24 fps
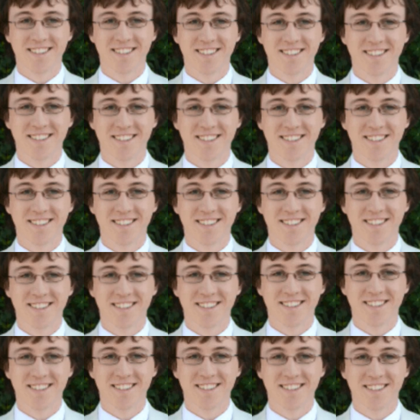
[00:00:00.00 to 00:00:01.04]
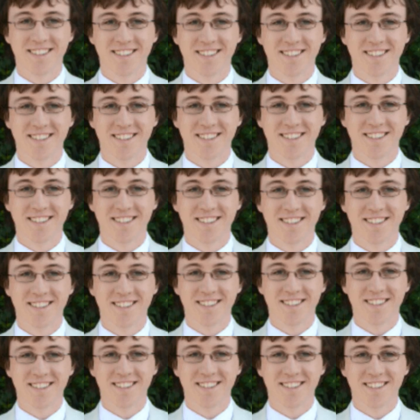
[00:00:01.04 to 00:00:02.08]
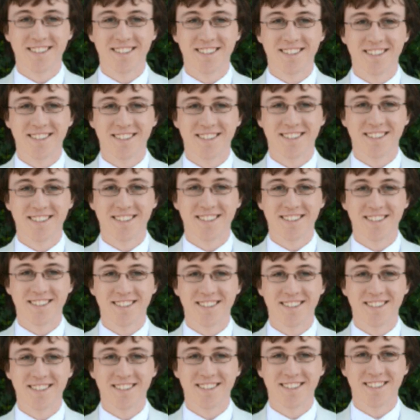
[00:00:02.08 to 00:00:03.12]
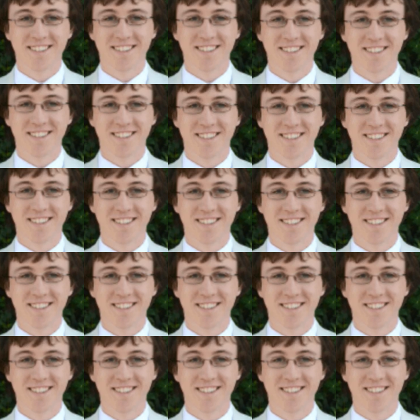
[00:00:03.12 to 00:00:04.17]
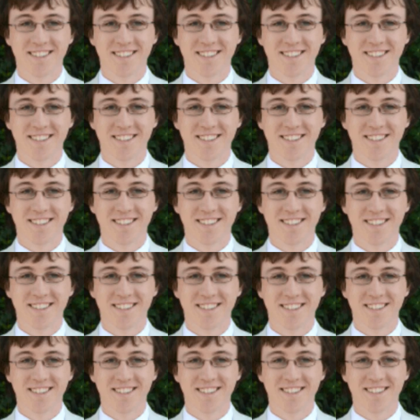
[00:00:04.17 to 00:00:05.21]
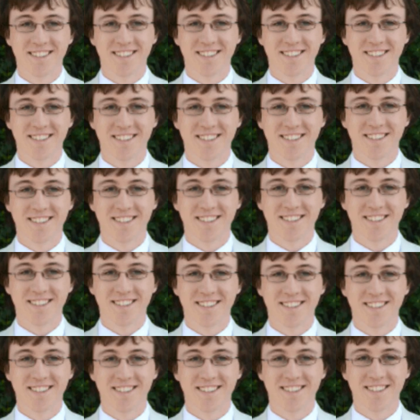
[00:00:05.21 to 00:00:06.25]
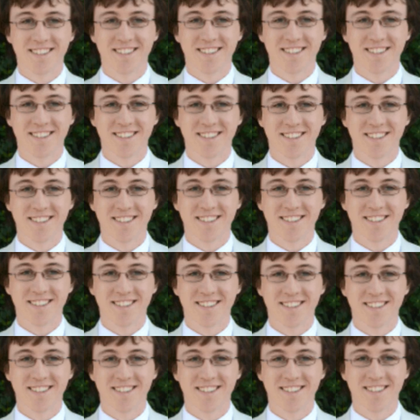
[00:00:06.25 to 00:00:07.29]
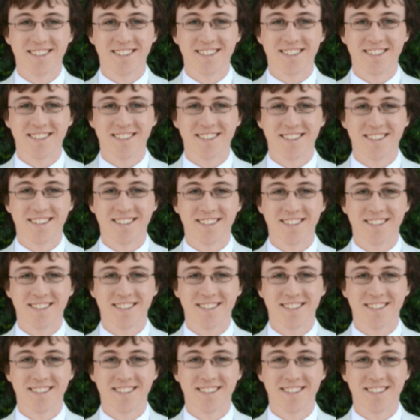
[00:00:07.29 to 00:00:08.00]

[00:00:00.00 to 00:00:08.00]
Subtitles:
(not speaking)